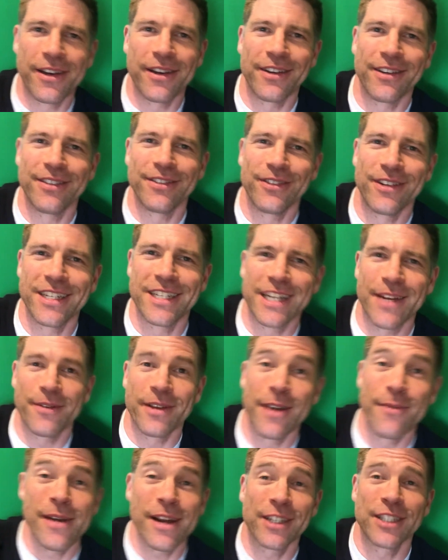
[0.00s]
which is something
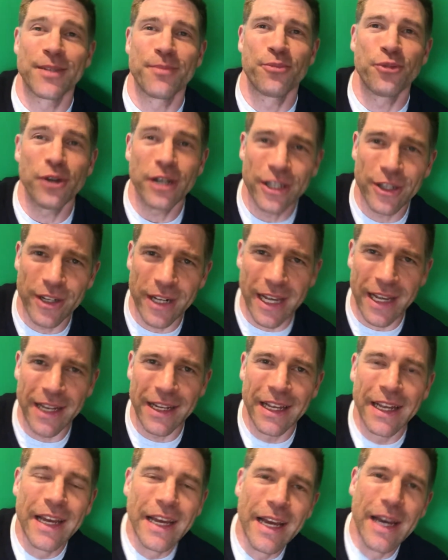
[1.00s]
I'm actually pretty good at.
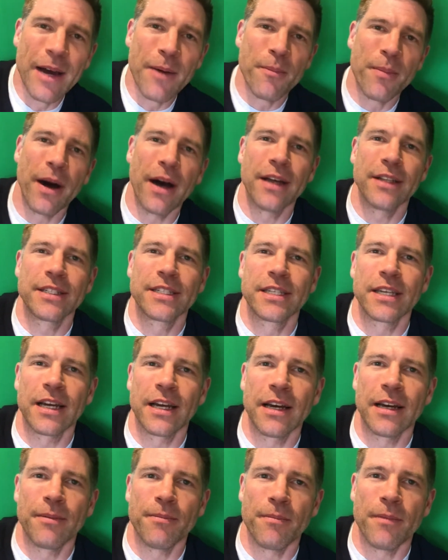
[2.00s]
But
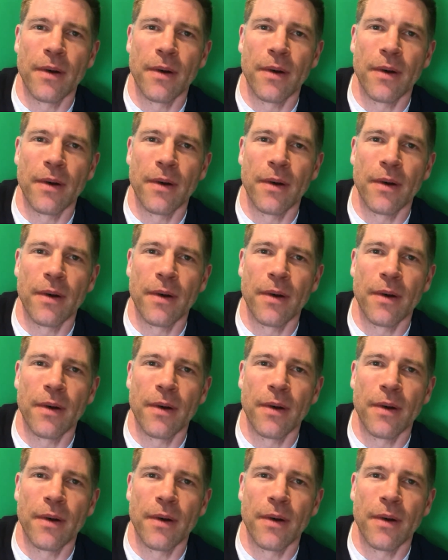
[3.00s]
I